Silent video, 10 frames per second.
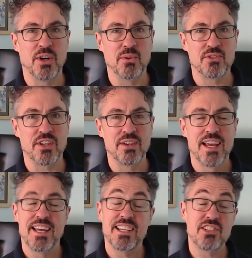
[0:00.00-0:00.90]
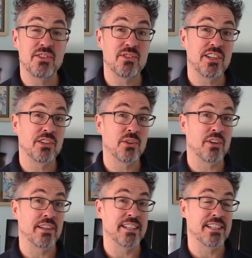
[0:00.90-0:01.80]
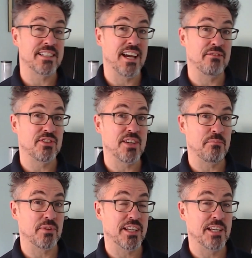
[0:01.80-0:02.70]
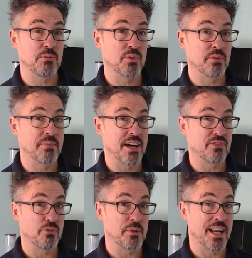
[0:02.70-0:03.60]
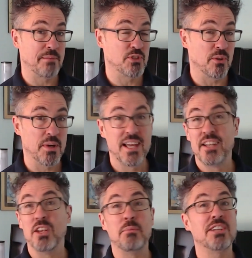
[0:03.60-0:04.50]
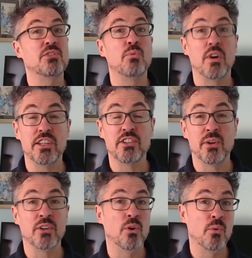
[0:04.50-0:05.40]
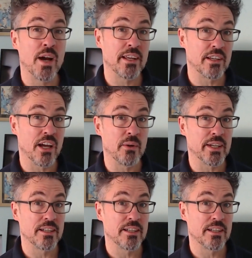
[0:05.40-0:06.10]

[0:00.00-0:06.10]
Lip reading: So it's usually a good idea to have a separate keyboard and mouse from a laptop, no matter what you're doing or where you're going.